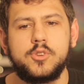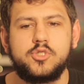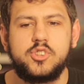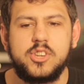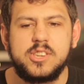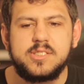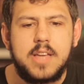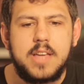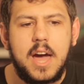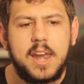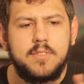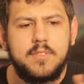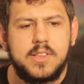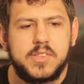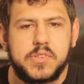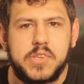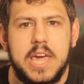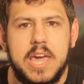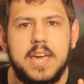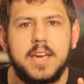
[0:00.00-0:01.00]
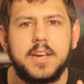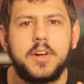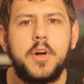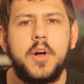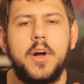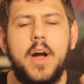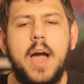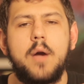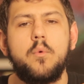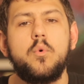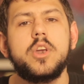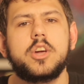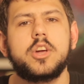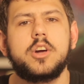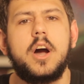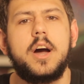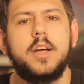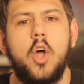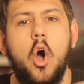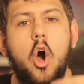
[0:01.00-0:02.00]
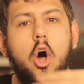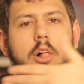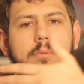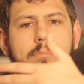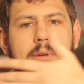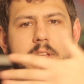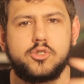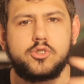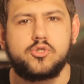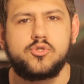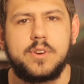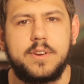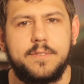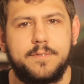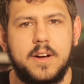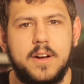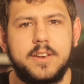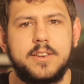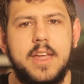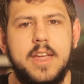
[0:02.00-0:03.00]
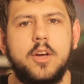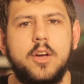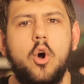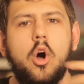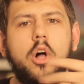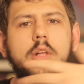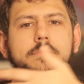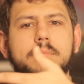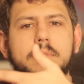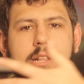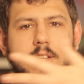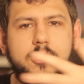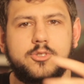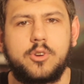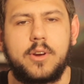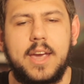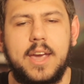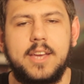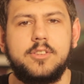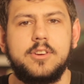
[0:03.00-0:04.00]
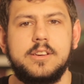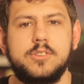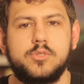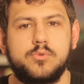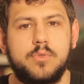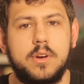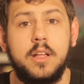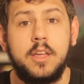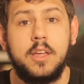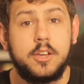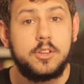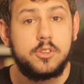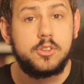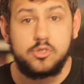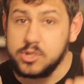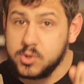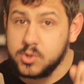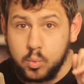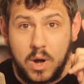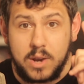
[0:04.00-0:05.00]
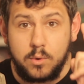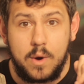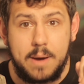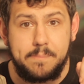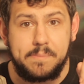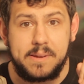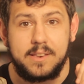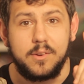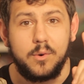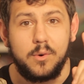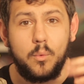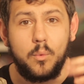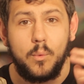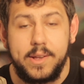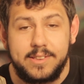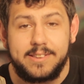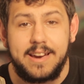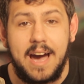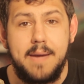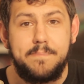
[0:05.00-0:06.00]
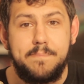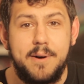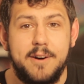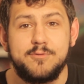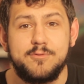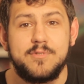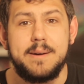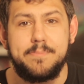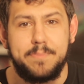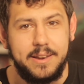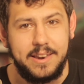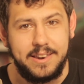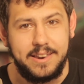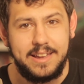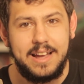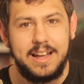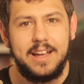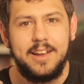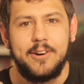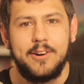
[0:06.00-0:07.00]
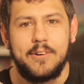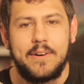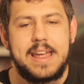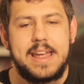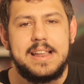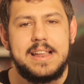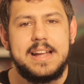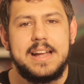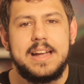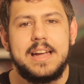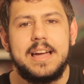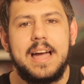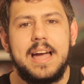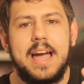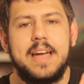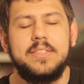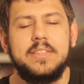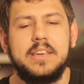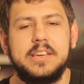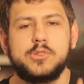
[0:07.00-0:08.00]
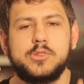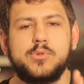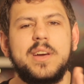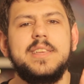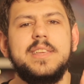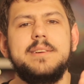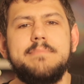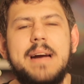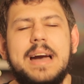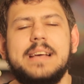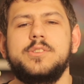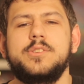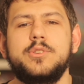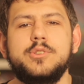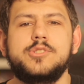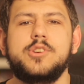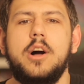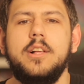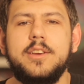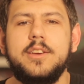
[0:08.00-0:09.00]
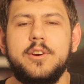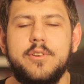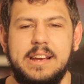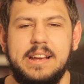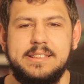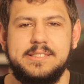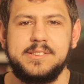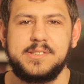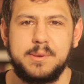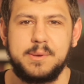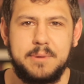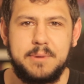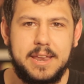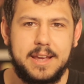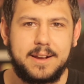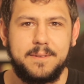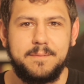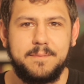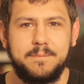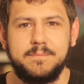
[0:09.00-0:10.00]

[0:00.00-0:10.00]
she's not even saying, I want to cut all military funding, all military aid to Israel. Just one weapon, one type of weapon, right? And the Israeli ambassador is calling her anti-Semitic.